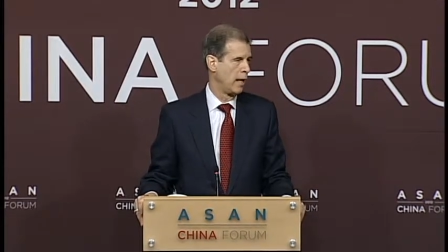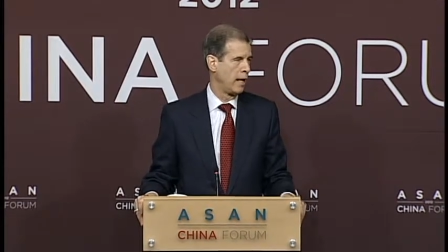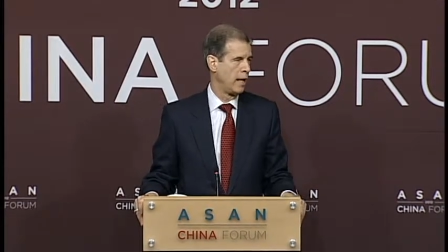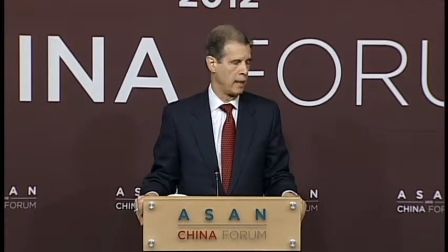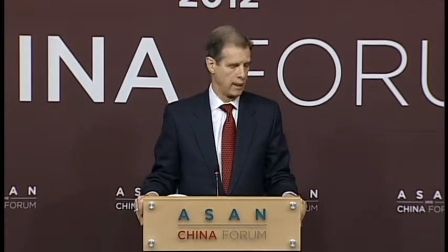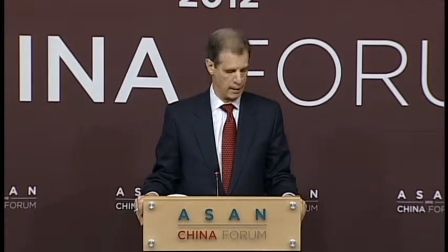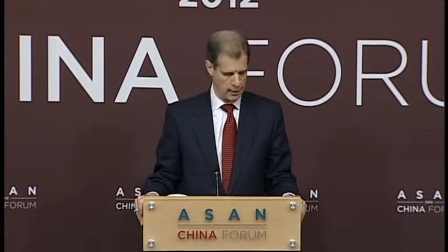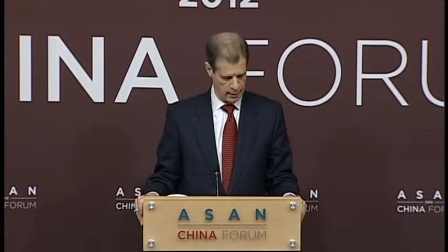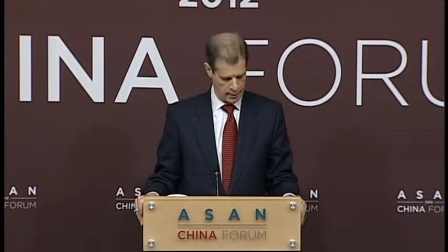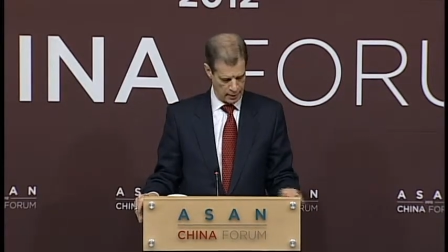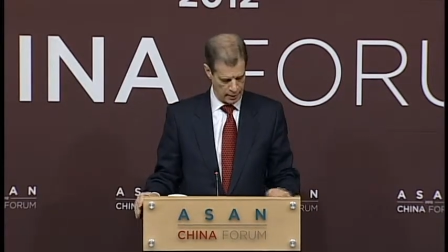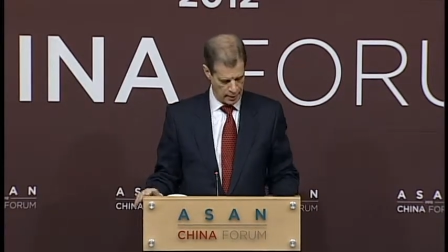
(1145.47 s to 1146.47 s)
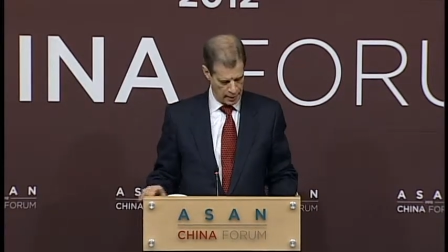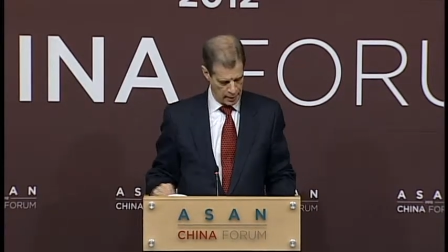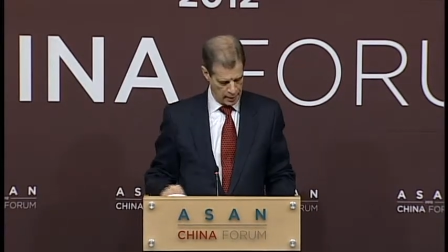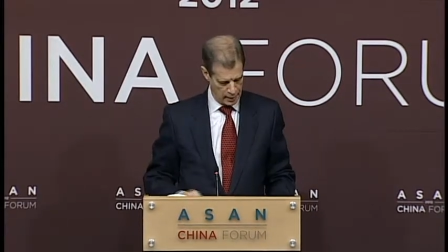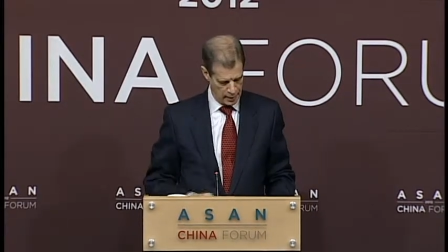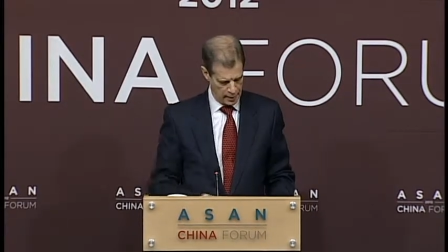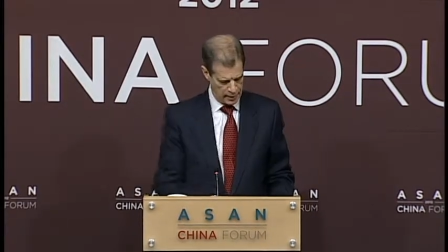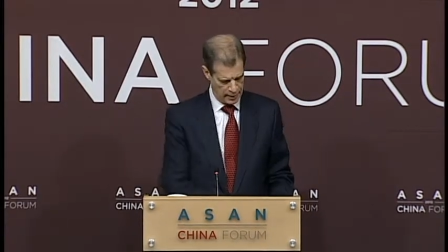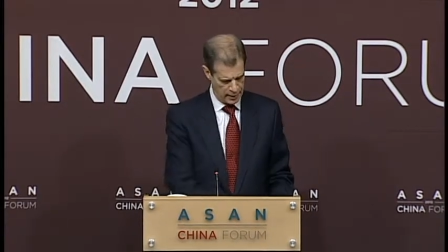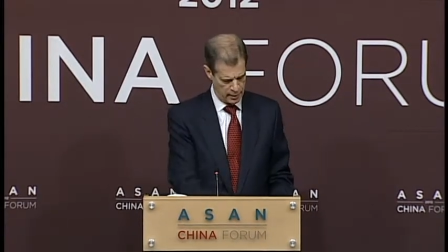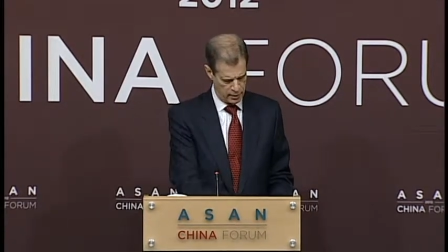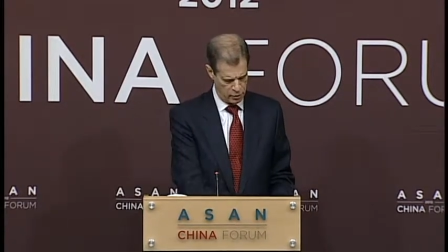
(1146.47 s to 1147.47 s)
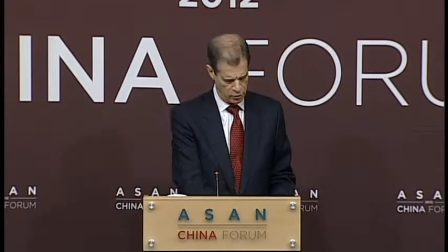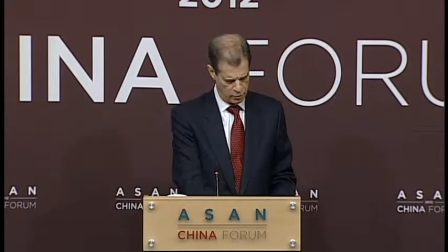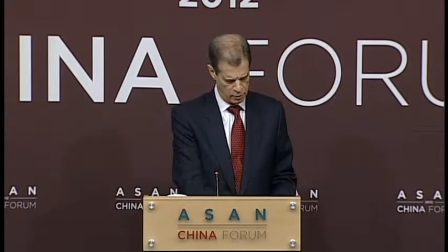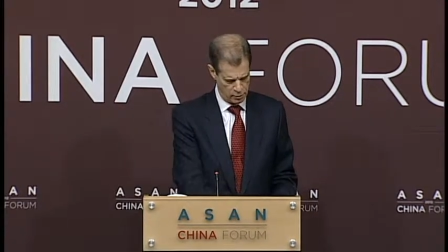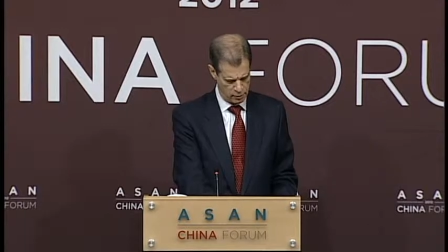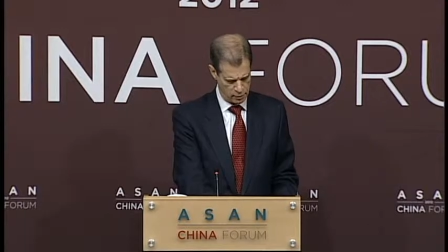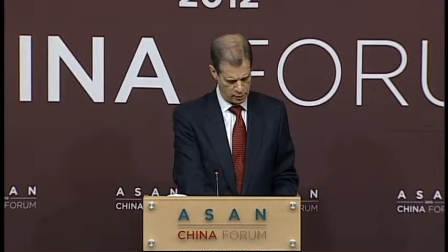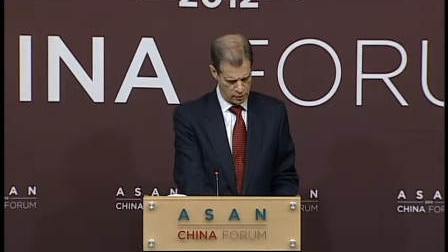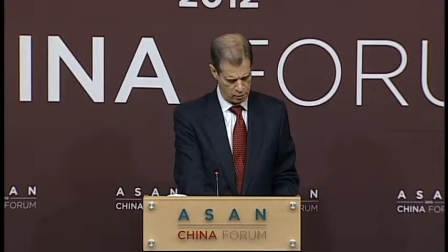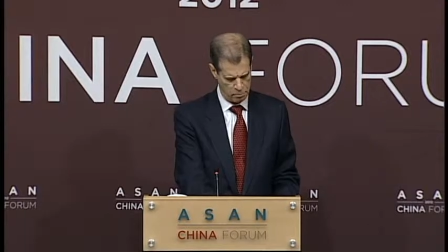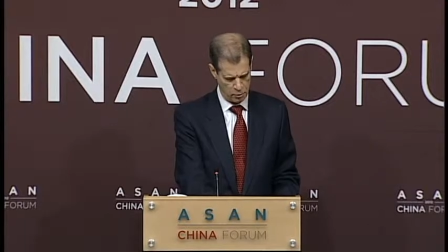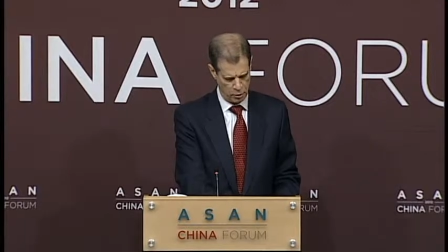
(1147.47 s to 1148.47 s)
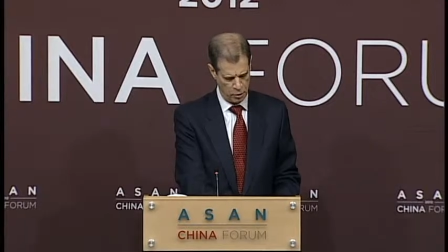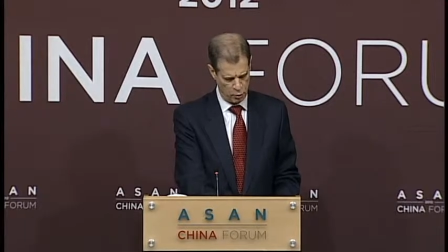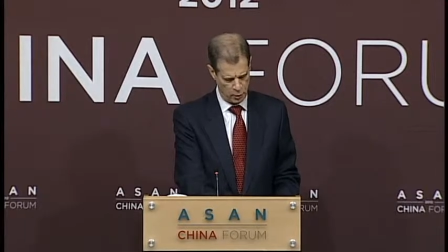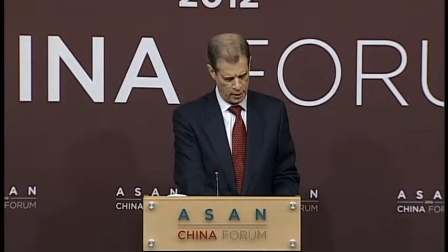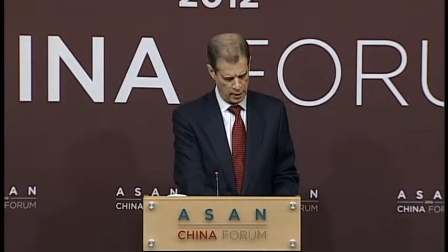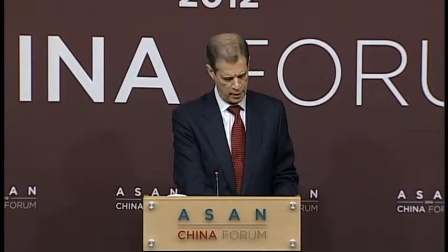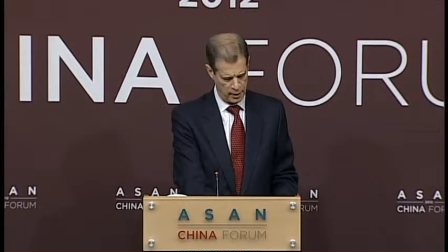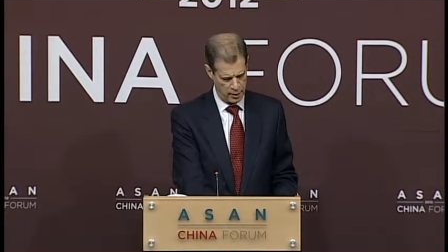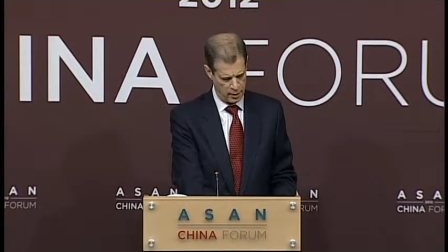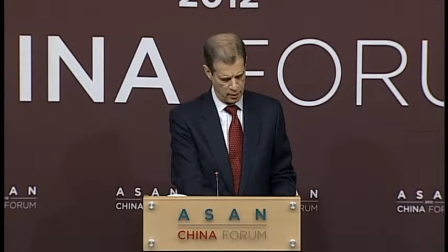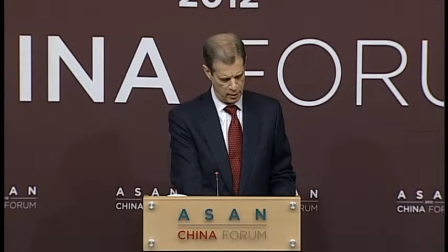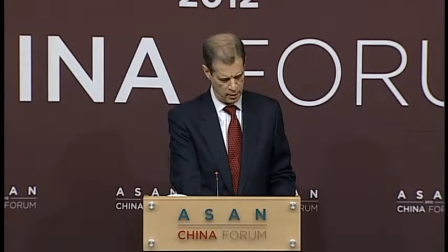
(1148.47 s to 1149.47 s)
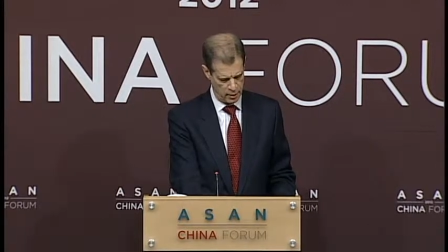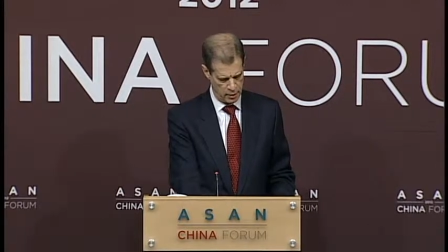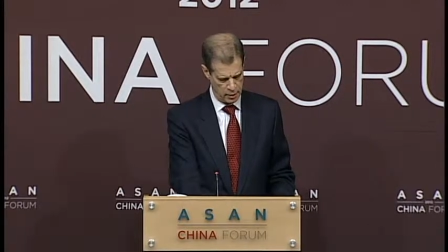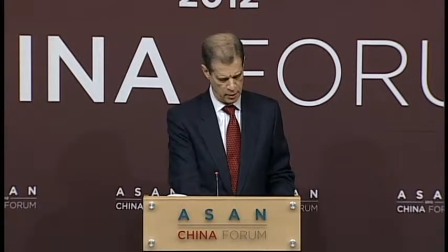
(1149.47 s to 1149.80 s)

And I'd like to explore what I think are the